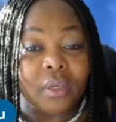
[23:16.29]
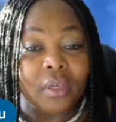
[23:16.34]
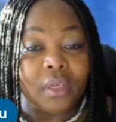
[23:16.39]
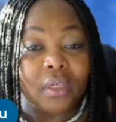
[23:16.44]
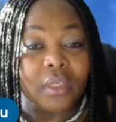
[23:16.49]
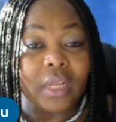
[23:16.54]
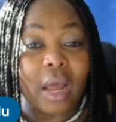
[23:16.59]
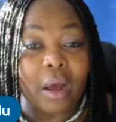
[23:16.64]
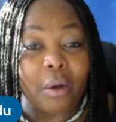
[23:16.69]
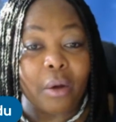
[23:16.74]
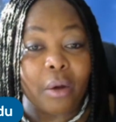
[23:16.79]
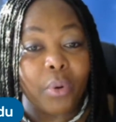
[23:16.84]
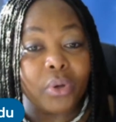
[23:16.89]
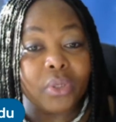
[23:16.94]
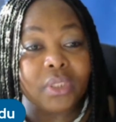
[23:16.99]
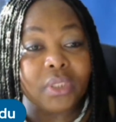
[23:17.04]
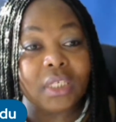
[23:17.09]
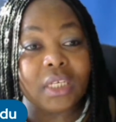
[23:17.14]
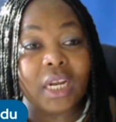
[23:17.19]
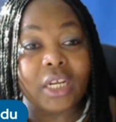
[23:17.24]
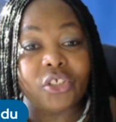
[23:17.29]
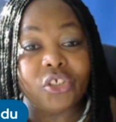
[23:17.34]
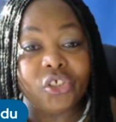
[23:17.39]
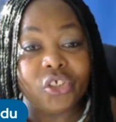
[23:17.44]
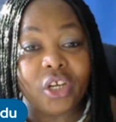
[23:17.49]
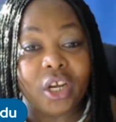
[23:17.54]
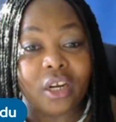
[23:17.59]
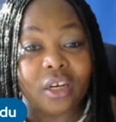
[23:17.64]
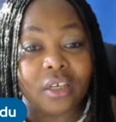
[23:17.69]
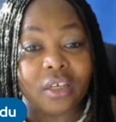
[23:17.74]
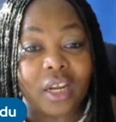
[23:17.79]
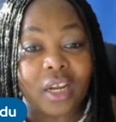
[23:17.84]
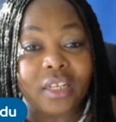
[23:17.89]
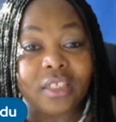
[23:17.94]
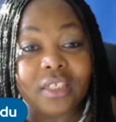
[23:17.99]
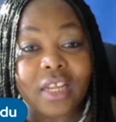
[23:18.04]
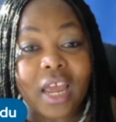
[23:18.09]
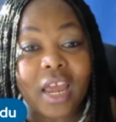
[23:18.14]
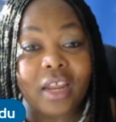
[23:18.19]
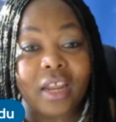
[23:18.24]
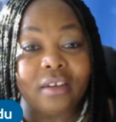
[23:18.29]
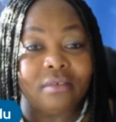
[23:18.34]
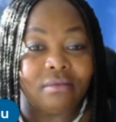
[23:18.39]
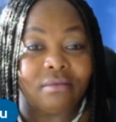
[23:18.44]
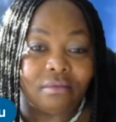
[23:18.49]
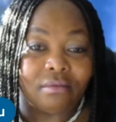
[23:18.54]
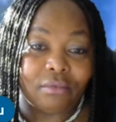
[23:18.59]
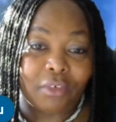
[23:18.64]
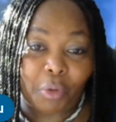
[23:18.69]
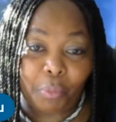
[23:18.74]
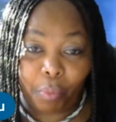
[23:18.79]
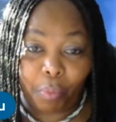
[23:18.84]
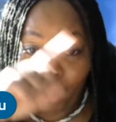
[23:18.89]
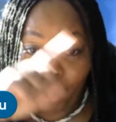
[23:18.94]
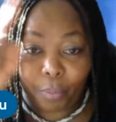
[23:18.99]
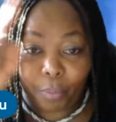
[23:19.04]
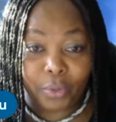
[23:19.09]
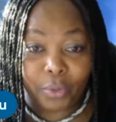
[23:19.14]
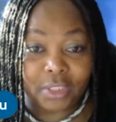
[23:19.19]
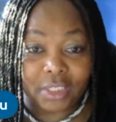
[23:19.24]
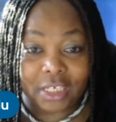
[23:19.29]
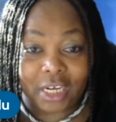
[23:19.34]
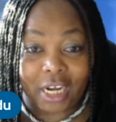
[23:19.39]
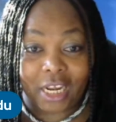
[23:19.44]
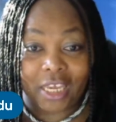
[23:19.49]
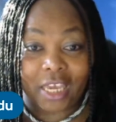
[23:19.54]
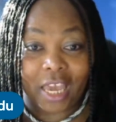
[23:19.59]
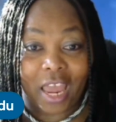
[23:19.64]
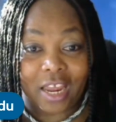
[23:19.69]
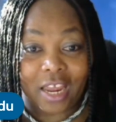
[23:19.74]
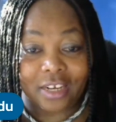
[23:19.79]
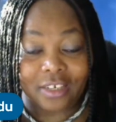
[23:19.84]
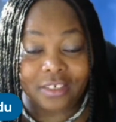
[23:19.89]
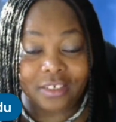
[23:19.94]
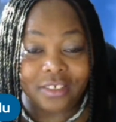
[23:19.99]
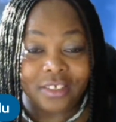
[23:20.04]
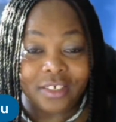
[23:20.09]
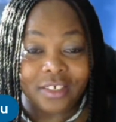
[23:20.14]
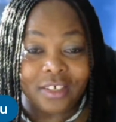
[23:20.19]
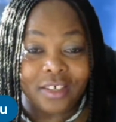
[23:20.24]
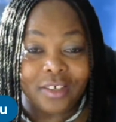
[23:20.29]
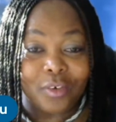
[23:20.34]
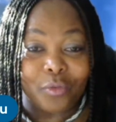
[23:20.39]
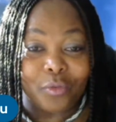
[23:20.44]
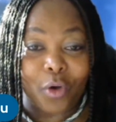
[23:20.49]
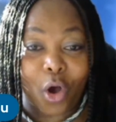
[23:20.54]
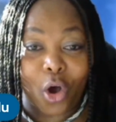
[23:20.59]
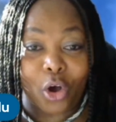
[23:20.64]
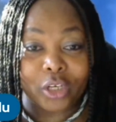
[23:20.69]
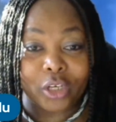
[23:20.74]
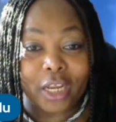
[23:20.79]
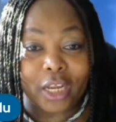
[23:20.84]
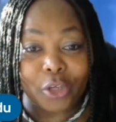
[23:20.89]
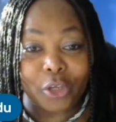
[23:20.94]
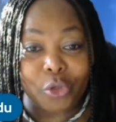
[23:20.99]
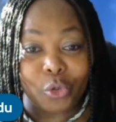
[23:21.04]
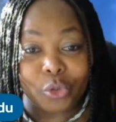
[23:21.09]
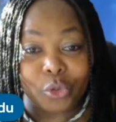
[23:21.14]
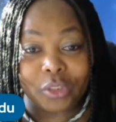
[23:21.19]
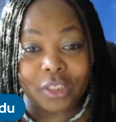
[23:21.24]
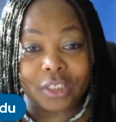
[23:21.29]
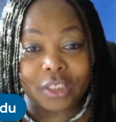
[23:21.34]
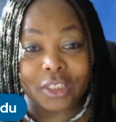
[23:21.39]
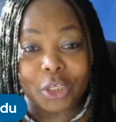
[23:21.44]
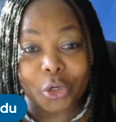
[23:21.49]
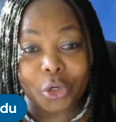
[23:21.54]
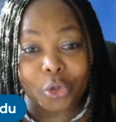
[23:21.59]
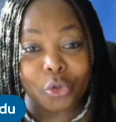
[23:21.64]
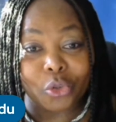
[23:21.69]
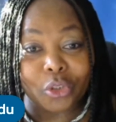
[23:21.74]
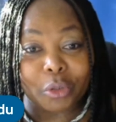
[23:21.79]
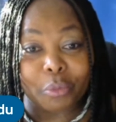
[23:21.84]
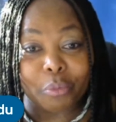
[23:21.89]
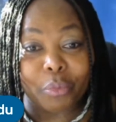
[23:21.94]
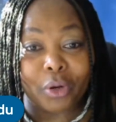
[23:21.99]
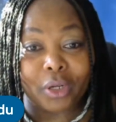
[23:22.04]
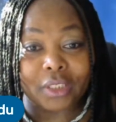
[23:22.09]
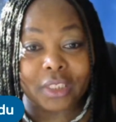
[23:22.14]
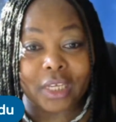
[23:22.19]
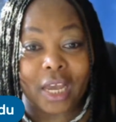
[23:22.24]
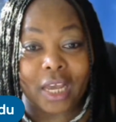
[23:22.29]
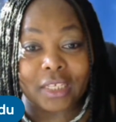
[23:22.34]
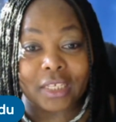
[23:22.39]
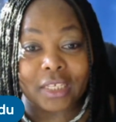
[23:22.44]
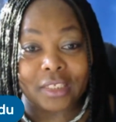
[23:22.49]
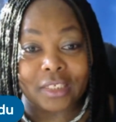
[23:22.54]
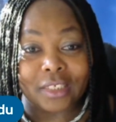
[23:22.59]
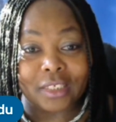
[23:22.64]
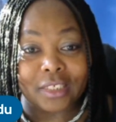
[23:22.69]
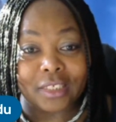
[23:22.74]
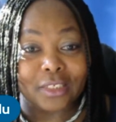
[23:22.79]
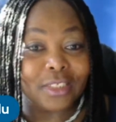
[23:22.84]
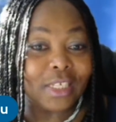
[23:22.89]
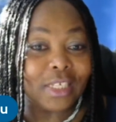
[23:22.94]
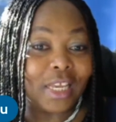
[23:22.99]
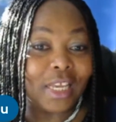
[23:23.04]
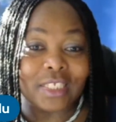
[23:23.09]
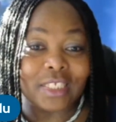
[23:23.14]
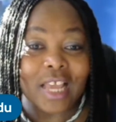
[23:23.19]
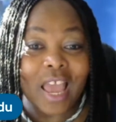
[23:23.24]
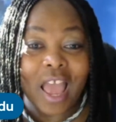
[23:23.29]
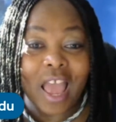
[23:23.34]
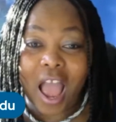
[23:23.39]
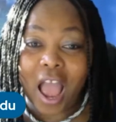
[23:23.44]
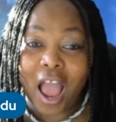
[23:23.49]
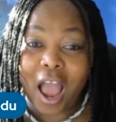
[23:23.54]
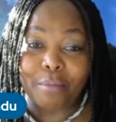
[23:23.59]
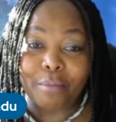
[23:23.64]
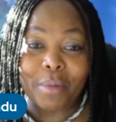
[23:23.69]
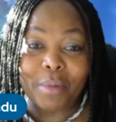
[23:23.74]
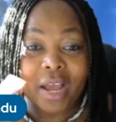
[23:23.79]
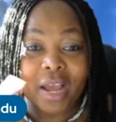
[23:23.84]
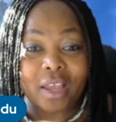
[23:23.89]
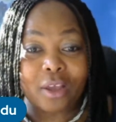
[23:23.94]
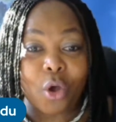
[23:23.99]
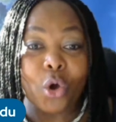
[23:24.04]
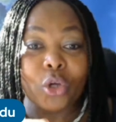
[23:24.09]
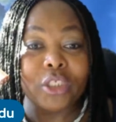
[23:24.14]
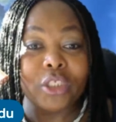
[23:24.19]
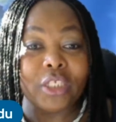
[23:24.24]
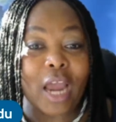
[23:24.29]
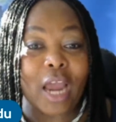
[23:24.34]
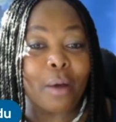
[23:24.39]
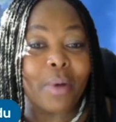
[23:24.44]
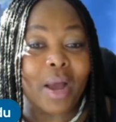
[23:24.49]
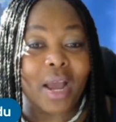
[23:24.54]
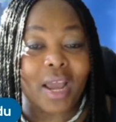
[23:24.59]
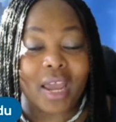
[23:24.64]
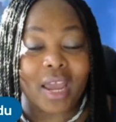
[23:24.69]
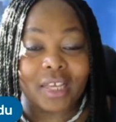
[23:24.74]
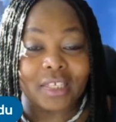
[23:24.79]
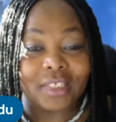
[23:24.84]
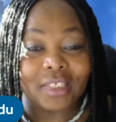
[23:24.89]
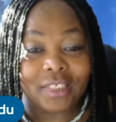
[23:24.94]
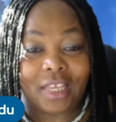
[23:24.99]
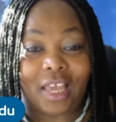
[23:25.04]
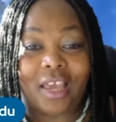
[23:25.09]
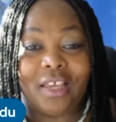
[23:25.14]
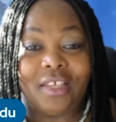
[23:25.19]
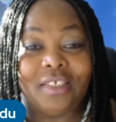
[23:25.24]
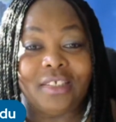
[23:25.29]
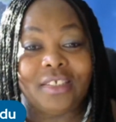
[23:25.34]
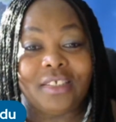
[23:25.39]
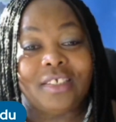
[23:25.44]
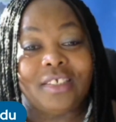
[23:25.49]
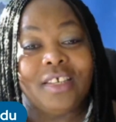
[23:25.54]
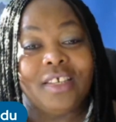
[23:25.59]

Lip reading: Now post it and share it, and then repurpose it again for other users, including podcasting. And it says, Coach Amaka says.